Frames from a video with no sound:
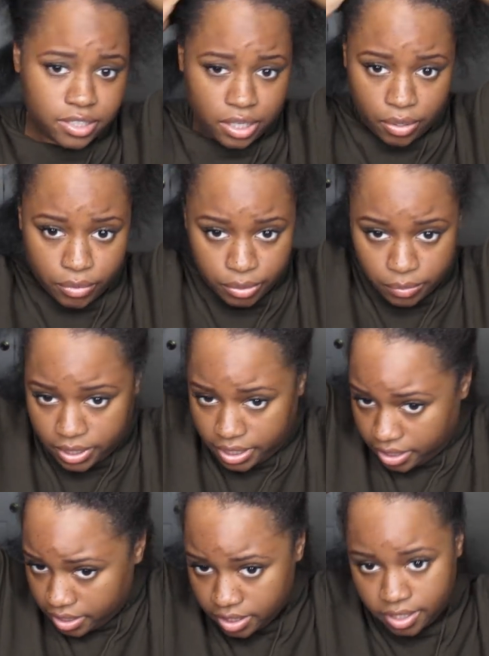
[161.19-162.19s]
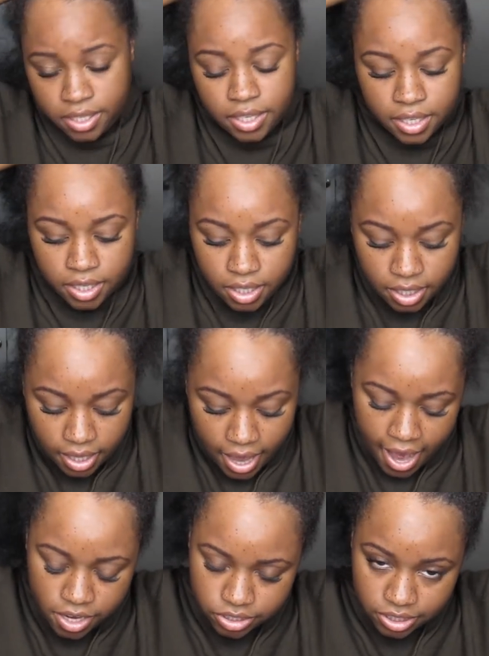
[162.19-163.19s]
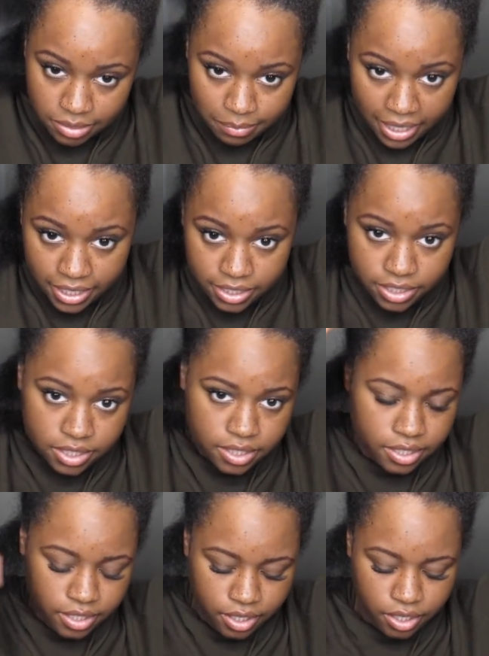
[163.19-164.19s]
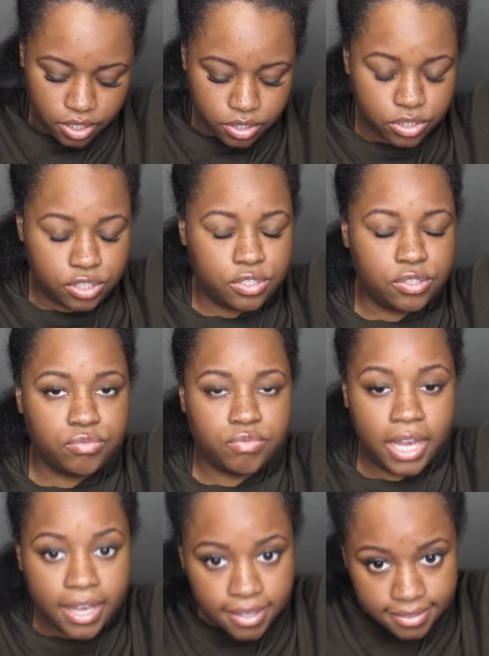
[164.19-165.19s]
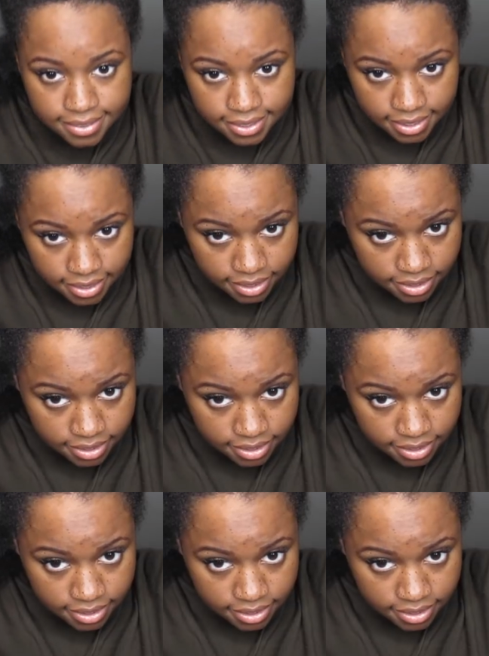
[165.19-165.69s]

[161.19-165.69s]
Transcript: So we want to actually make it straight.